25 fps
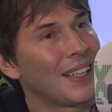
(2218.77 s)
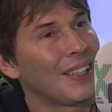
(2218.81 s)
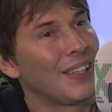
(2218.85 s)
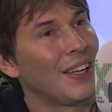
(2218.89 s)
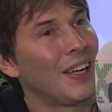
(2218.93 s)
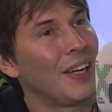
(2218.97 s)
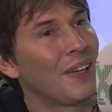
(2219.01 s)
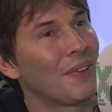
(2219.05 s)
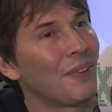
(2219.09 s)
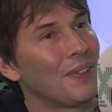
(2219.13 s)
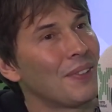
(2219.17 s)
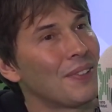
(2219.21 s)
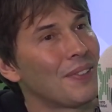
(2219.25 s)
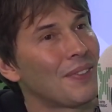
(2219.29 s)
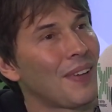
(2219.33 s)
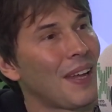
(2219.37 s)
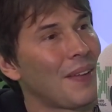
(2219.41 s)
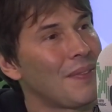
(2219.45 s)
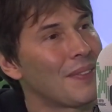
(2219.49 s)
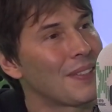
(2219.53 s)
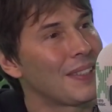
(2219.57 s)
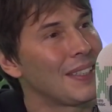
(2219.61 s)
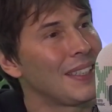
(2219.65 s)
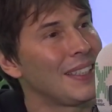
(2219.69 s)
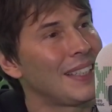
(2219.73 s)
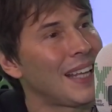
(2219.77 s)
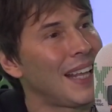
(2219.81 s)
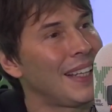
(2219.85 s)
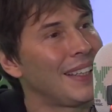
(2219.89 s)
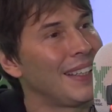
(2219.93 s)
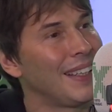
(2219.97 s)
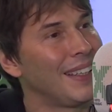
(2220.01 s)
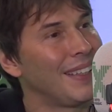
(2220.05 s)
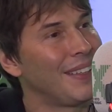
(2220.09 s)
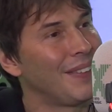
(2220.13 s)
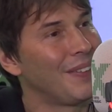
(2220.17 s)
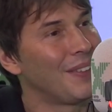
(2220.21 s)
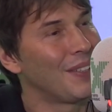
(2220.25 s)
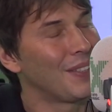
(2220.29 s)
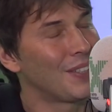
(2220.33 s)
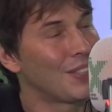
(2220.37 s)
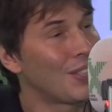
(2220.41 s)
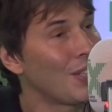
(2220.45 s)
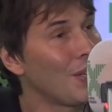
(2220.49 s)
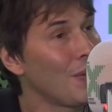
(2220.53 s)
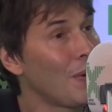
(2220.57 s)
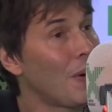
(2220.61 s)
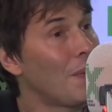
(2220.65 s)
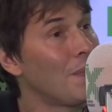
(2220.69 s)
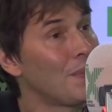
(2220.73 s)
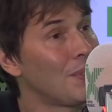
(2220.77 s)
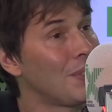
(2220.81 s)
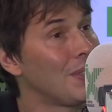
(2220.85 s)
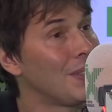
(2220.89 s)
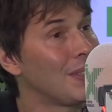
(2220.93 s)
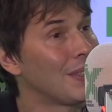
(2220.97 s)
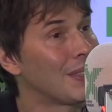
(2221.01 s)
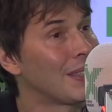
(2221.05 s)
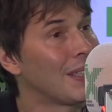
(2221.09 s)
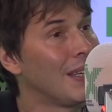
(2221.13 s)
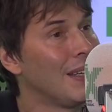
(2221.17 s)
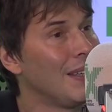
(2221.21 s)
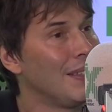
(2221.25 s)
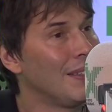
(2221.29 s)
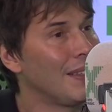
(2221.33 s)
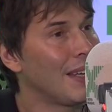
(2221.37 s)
Clarke once famously said that there are two options.